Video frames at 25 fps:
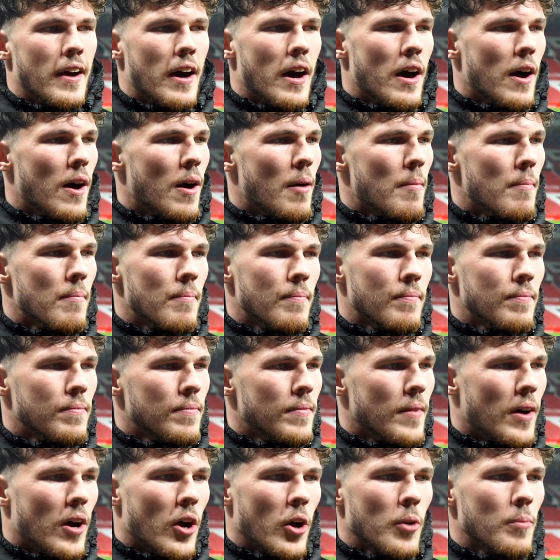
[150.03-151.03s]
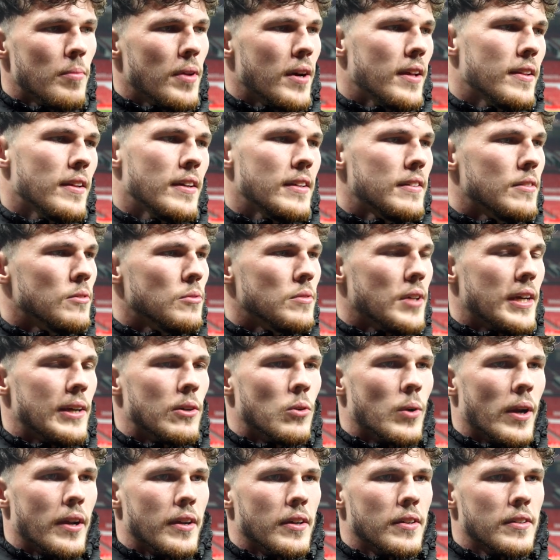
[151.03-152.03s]
I hope that they
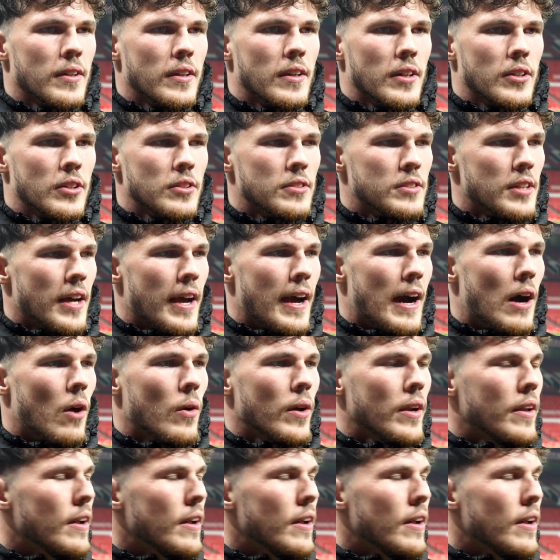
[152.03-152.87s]
all had a good day out,